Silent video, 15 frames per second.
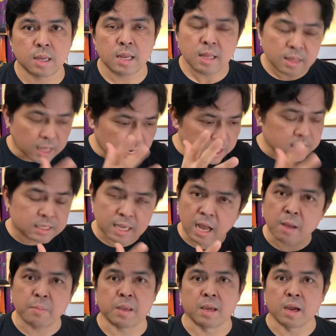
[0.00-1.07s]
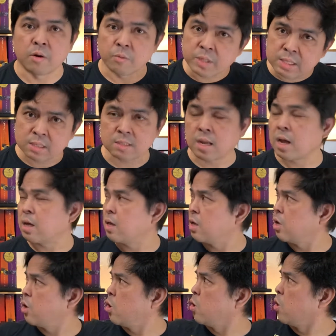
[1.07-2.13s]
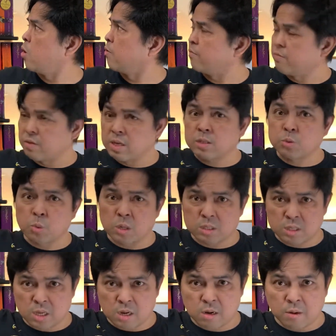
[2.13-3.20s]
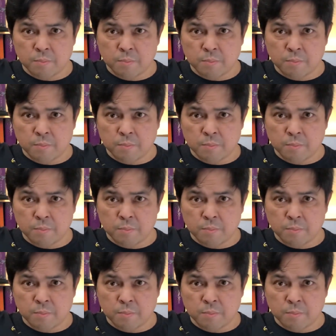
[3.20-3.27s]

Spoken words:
that is coming, a restock of these ones here.